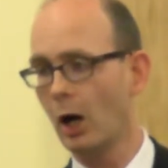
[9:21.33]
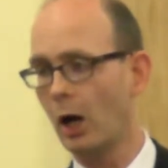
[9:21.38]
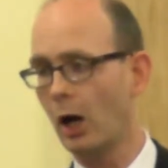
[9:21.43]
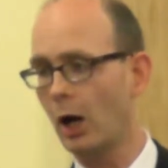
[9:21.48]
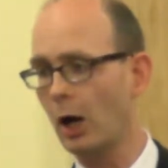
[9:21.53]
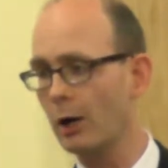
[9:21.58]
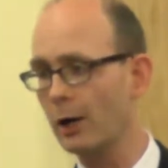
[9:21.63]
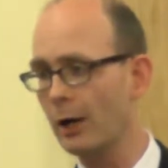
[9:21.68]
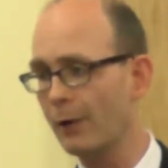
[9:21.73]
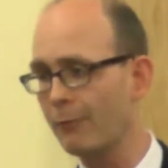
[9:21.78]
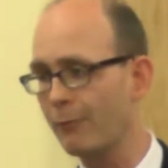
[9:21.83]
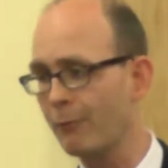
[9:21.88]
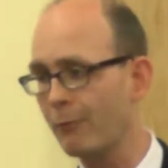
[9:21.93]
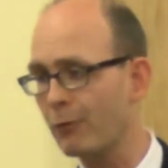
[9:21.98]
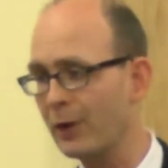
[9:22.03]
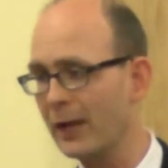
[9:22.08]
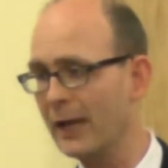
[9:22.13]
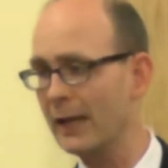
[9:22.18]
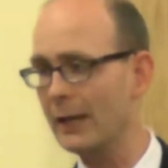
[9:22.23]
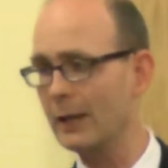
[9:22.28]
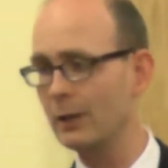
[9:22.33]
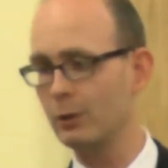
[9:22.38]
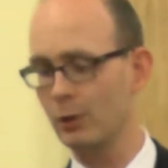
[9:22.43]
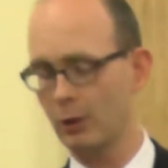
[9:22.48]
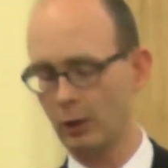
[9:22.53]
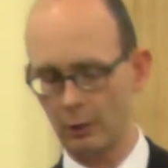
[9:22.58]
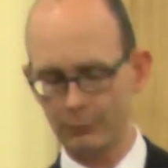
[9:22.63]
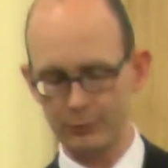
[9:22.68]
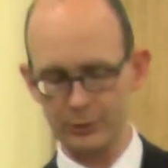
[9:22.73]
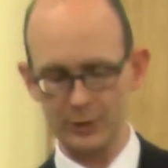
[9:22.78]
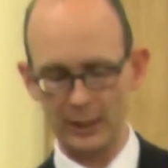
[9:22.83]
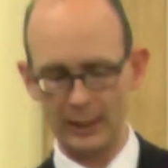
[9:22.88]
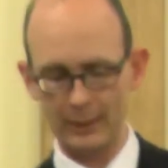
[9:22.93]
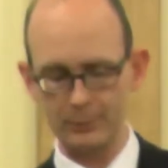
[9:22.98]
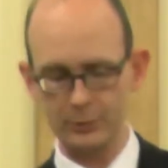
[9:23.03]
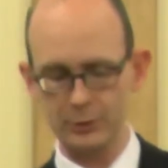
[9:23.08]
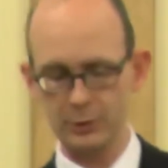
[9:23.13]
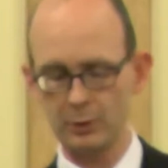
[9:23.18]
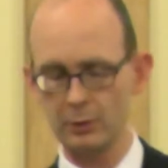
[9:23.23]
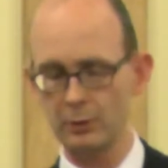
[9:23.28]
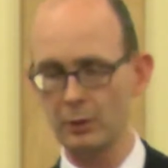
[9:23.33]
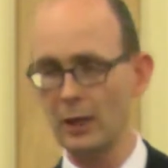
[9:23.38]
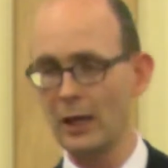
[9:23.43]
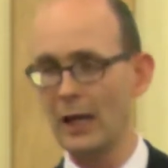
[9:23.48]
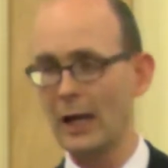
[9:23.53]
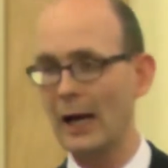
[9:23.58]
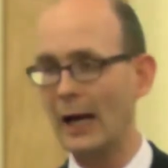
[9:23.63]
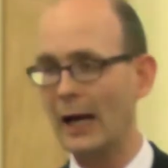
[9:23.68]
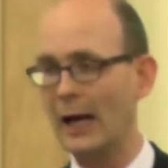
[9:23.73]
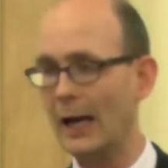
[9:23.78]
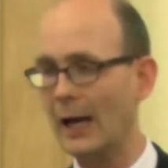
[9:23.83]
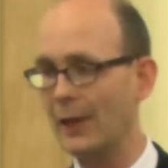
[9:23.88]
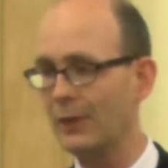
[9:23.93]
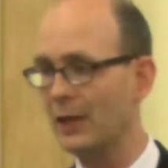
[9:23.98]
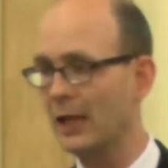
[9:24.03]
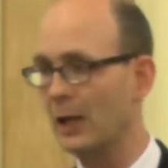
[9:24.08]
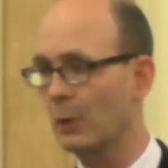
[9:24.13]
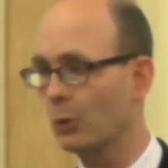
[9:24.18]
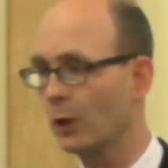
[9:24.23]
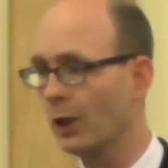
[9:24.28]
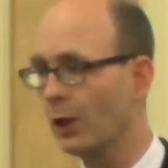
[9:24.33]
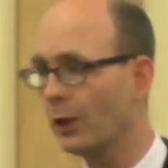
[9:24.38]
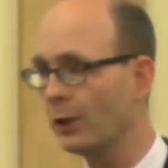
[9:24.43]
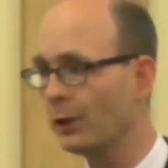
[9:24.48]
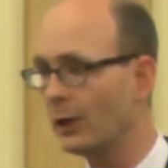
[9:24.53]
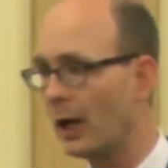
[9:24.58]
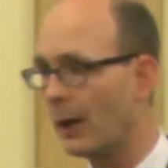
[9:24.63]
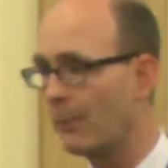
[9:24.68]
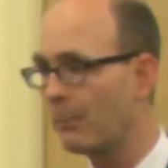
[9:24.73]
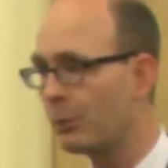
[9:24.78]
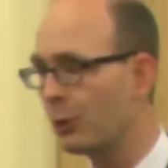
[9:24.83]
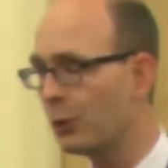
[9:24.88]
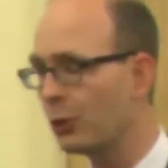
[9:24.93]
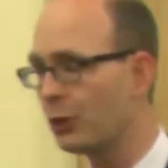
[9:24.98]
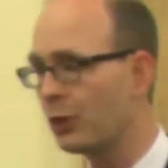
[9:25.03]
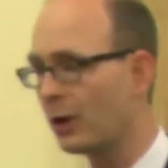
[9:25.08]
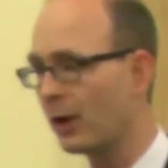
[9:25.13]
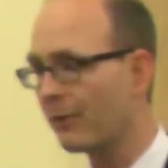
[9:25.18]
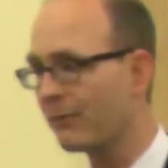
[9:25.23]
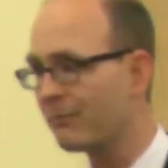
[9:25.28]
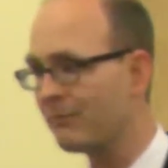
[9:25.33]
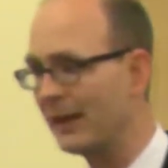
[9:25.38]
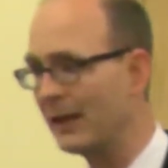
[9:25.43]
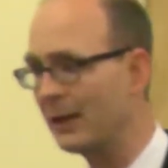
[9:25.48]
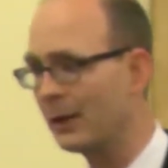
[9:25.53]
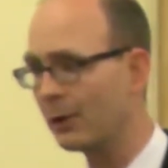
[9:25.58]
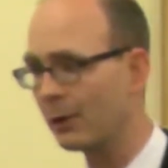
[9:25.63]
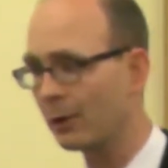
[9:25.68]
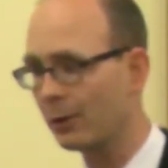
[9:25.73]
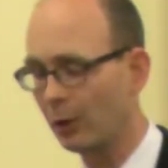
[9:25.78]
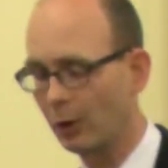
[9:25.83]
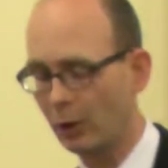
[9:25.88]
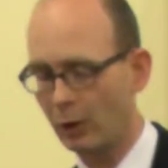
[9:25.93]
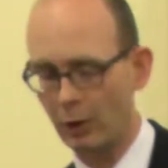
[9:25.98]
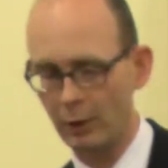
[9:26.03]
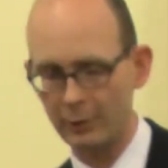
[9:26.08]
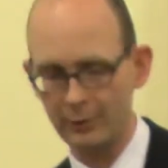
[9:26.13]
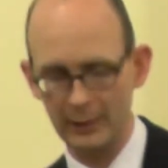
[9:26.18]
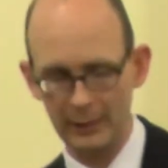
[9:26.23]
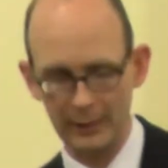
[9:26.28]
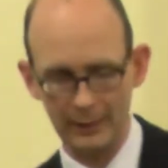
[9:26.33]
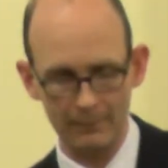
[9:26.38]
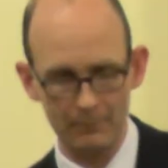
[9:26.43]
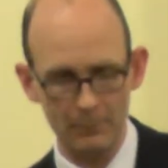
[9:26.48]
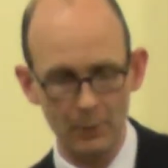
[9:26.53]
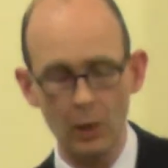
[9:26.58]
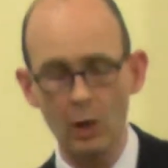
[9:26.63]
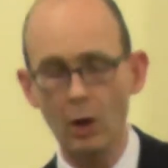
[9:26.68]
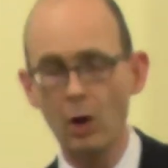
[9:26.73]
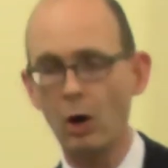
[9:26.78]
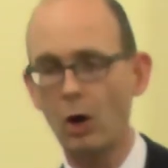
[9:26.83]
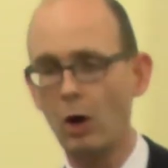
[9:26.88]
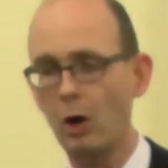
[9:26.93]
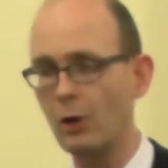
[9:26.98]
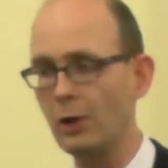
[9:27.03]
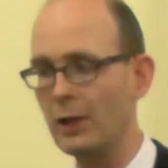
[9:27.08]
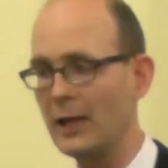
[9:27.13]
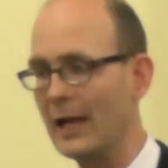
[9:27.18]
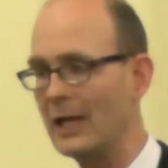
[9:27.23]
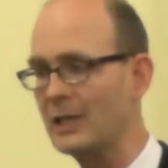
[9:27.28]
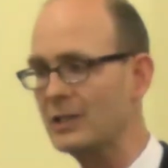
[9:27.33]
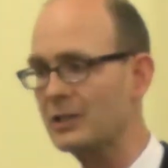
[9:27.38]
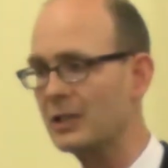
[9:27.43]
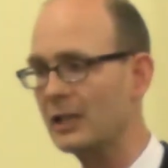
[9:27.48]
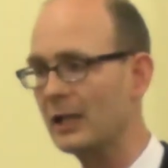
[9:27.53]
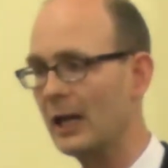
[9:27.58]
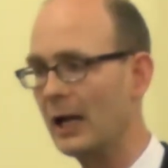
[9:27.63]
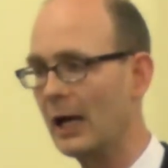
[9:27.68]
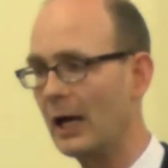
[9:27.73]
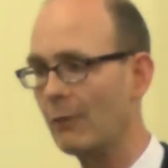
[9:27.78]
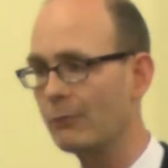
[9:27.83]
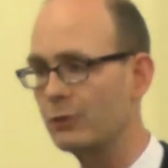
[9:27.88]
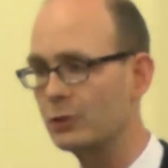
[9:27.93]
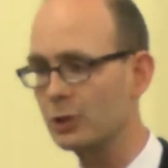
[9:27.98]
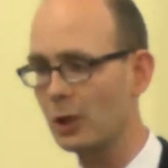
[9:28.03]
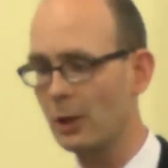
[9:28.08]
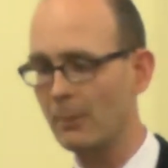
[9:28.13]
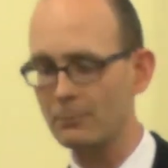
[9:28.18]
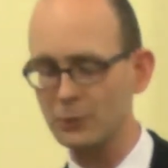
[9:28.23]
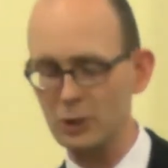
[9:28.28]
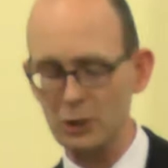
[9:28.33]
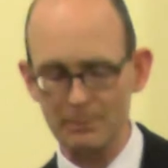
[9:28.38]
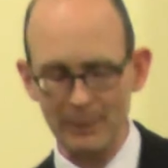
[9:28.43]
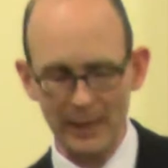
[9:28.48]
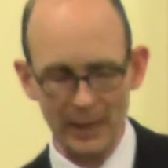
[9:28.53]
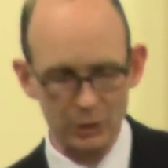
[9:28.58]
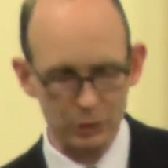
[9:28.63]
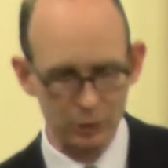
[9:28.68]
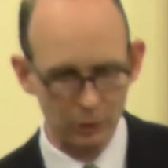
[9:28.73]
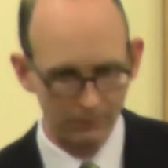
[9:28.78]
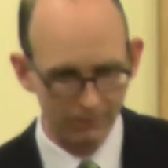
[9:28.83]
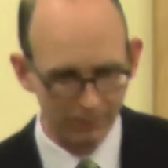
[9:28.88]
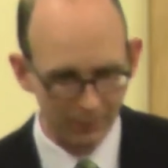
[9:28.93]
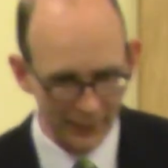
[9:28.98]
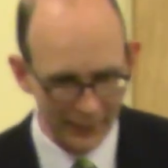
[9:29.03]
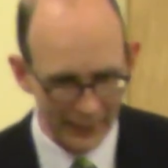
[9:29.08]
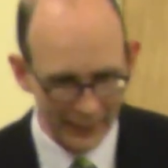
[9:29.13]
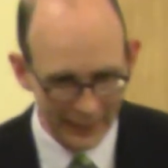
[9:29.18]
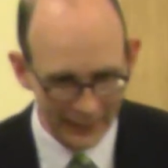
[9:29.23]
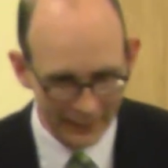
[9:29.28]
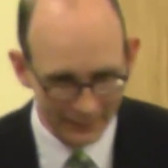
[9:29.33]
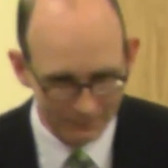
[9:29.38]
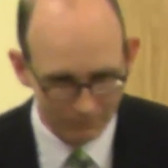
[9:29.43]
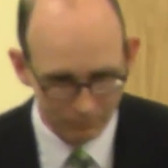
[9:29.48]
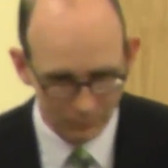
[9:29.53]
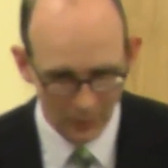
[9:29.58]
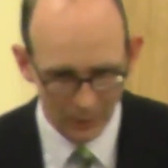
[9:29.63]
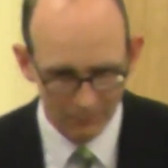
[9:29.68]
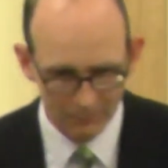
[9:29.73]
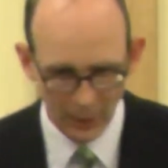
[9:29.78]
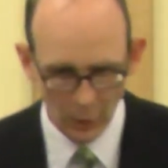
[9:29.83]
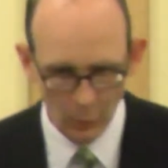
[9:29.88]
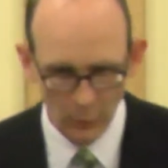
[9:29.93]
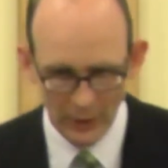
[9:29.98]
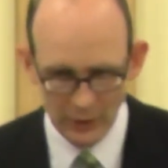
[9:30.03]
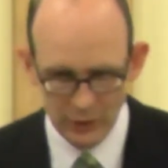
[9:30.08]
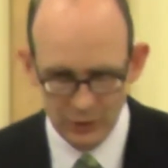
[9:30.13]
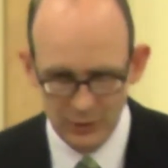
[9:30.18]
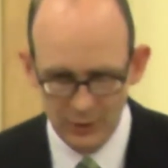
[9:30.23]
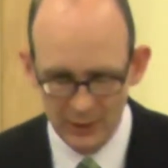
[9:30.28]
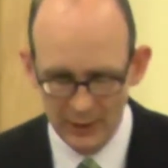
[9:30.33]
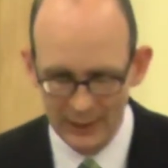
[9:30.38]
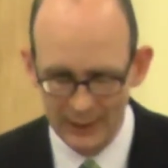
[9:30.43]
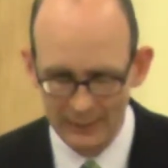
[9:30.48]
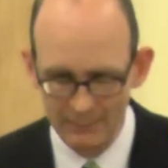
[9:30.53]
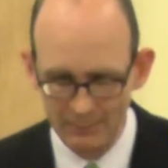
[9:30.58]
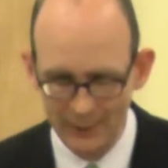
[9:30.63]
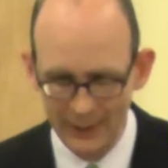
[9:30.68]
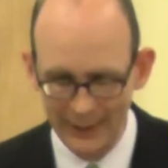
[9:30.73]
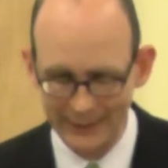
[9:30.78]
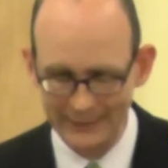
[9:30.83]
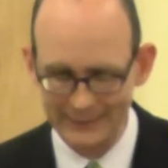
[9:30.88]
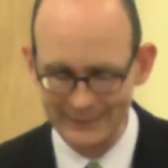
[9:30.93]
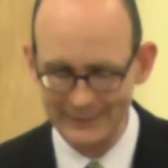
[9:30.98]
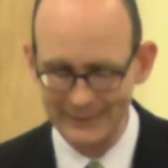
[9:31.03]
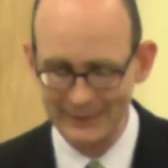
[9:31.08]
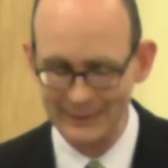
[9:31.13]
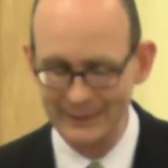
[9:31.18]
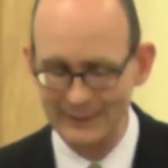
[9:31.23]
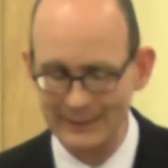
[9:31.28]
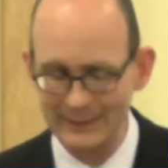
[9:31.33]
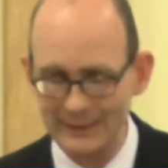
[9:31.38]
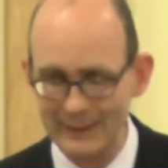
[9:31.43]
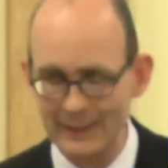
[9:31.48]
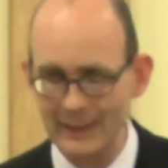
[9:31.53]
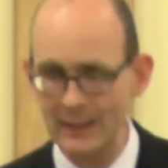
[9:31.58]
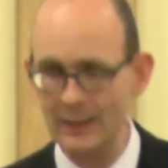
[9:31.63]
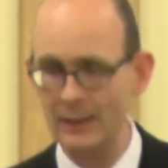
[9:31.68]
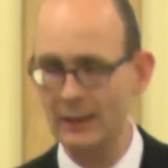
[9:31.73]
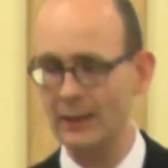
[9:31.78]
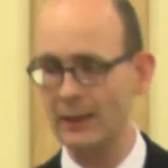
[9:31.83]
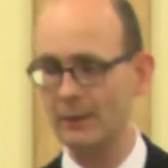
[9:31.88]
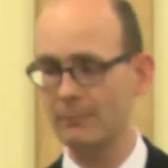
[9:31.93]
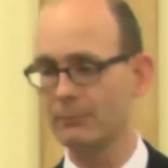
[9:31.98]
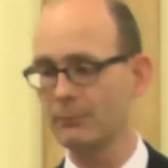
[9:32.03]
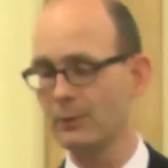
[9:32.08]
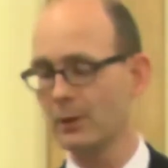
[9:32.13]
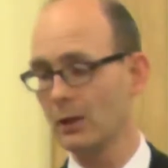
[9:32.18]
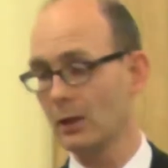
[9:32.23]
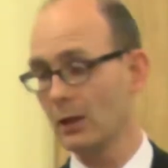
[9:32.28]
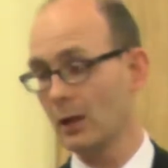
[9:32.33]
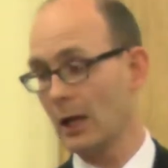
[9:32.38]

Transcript: are afraid of Samson and they will not put their finger on him unless they have some special plan by which they might kill him.